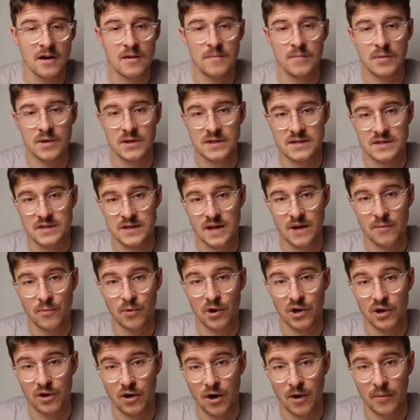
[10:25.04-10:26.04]
because
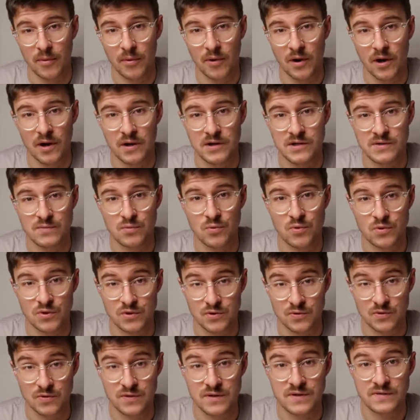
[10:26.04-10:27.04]
network operators will
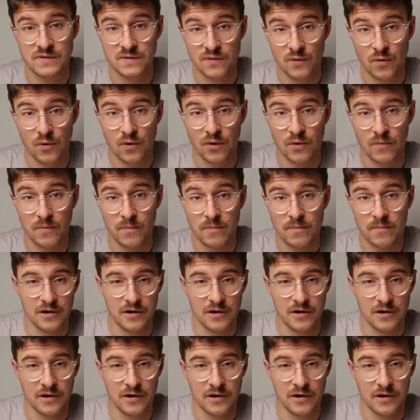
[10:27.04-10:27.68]
do this for them.